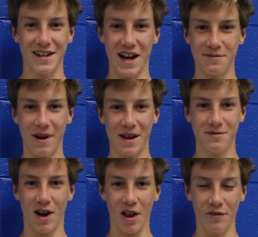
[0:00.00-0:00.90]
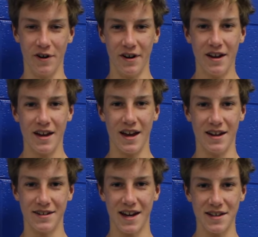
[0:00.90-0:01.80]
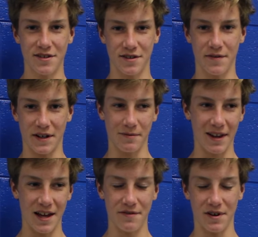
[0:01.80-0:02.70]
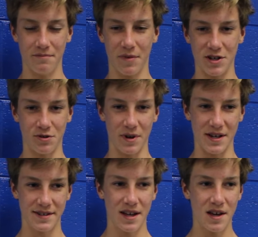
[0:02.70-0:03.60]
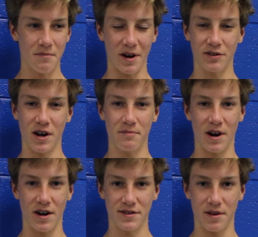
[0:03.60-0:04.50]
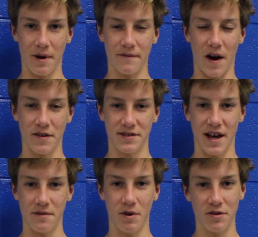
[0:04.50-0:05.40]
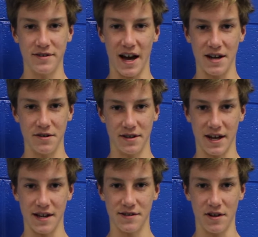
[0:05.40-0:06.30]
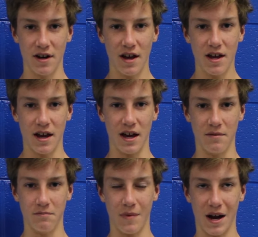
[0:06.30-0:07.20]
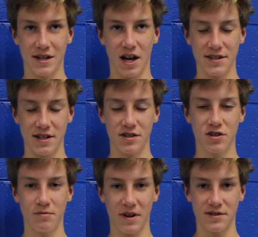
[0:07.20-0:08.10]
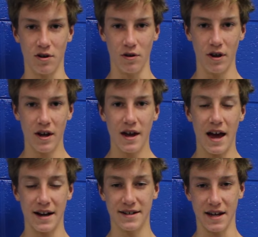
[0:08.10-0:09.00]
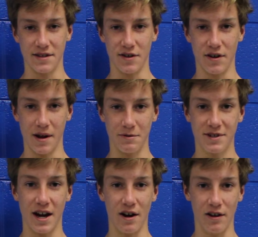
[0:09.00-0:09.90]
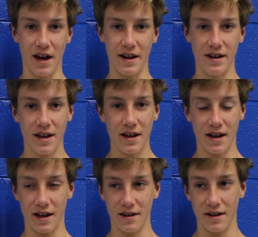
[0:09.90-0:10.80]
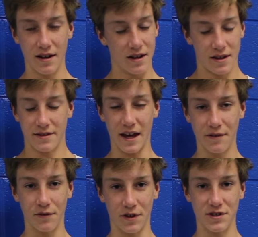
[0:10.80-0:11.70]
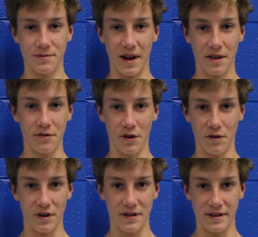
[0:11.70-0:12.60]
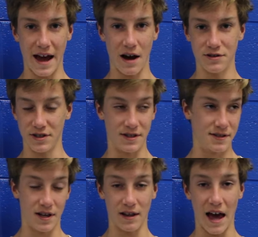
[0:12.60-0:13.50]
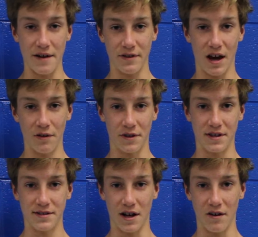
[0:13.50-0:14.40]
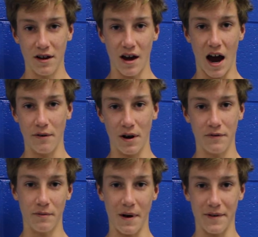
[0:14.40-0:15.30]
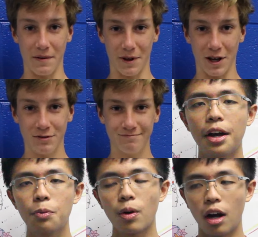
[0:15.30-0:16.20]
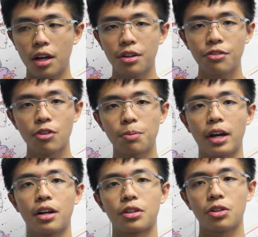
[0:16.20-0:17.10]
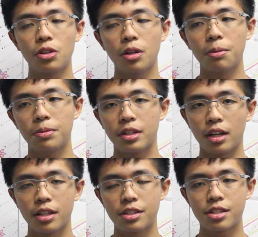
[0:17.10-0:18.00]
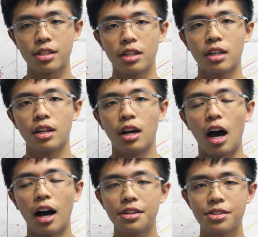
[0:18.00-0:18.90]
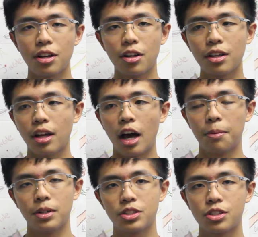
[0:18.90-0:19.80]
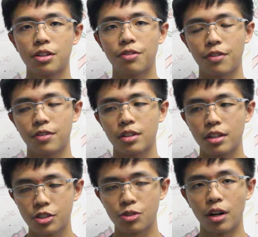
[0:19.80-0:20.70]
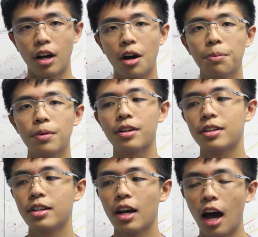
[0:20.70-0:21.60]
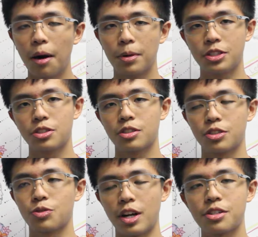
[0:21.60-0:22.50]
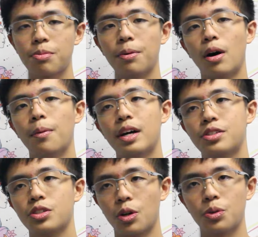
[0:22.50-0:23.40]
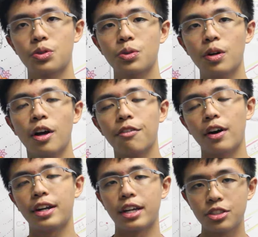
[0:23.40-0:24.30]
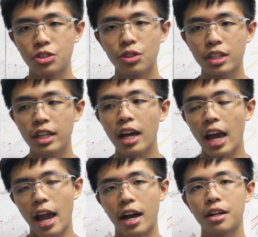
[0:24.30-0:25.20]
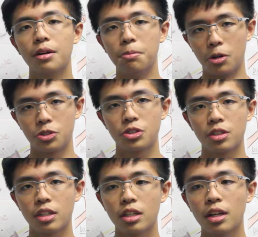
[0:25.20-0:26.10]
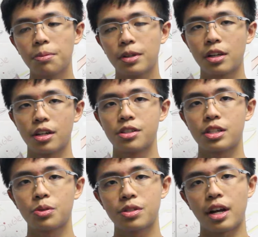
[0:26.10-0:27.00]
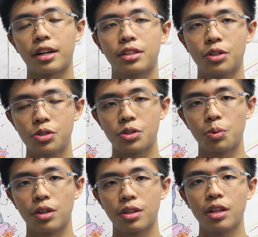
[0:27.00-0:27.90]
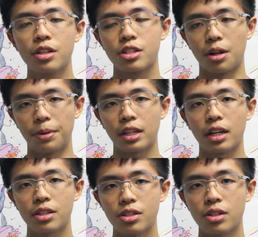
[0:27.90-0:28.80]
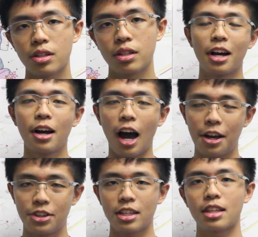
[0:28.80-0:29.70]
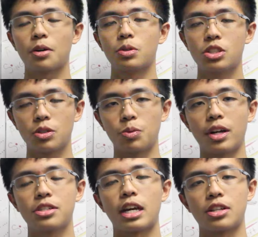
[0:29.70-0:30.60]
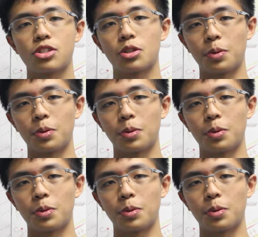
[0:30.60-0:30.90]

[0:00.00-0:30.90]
Hey guys, my name is Oliver, and cancer has affected my life in a bunch of ways. My grandparents on my father's side both died due to cancer, and my cousin at two months old had cancer. Her name was Caroline, and thankfully she made it through, and now she's alive and healthy, so I run for my family. I run for my uncle because I saw how much how how much stress my mom had to go through financially and emotionally because he was diagnosed with stomach cancer. I think that we should raise cancer